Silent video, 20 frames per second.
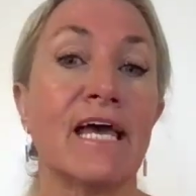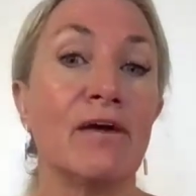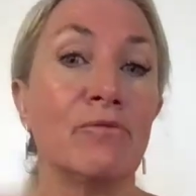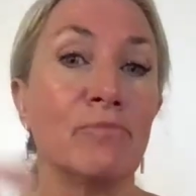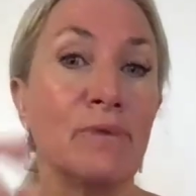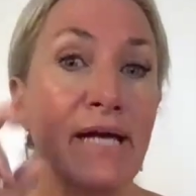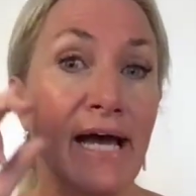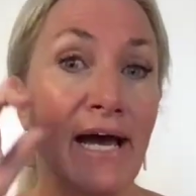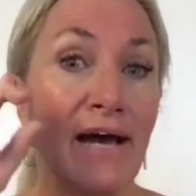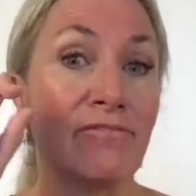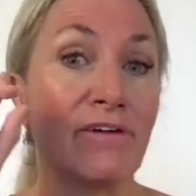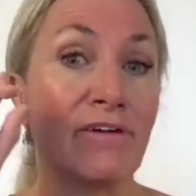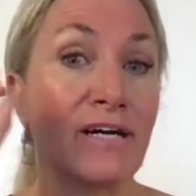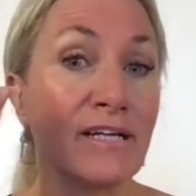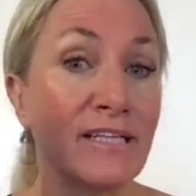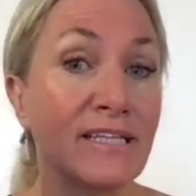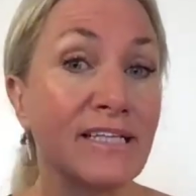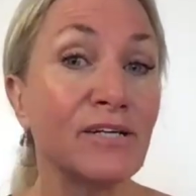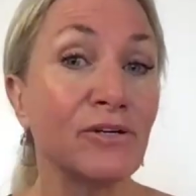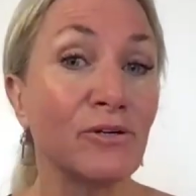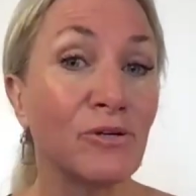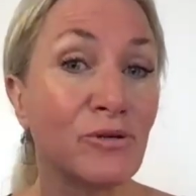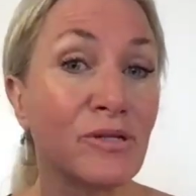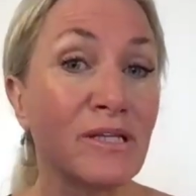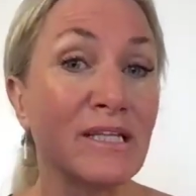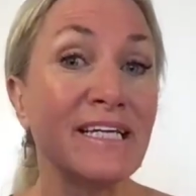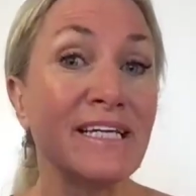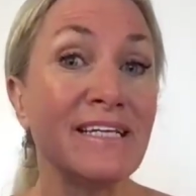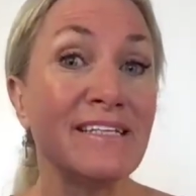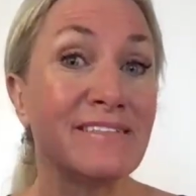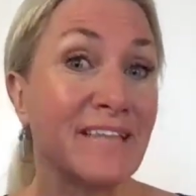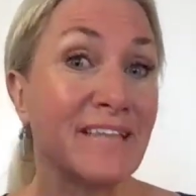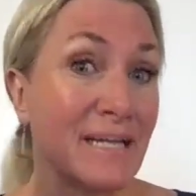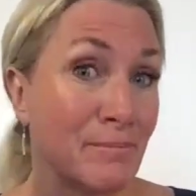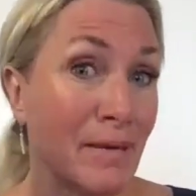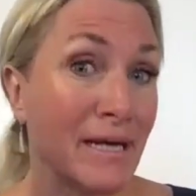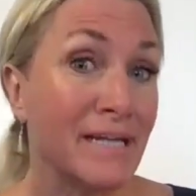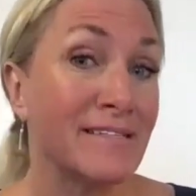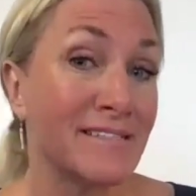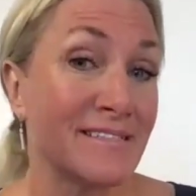And we have a clearer lens, like
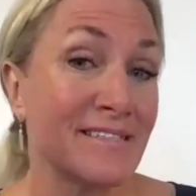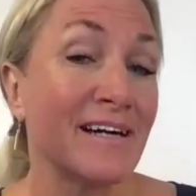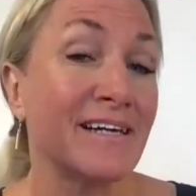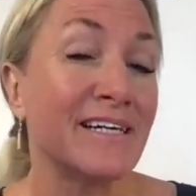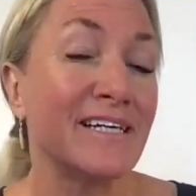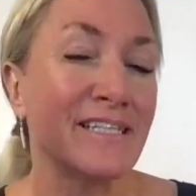my son